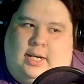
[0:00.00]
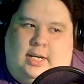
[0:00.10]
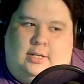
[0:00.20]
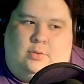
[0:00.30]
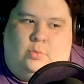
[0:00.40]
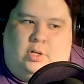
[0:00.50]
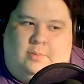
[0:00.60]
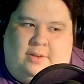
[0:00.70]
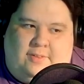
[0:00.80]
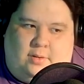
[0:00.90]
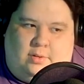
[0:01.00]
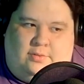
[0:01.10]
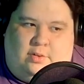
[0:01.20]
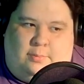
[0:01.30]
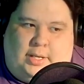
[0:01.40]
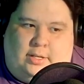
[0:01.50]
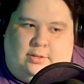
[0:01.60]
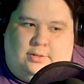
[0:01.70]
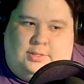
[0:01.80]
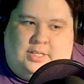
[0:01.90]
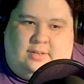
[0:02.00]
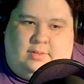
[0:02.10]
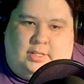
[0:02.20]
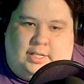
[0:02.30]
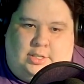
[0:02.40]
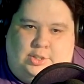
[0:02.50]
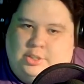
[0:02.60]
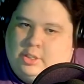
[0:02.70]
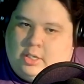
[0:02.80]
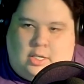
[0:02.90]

And one of my favorite filmmakers, David Lynch,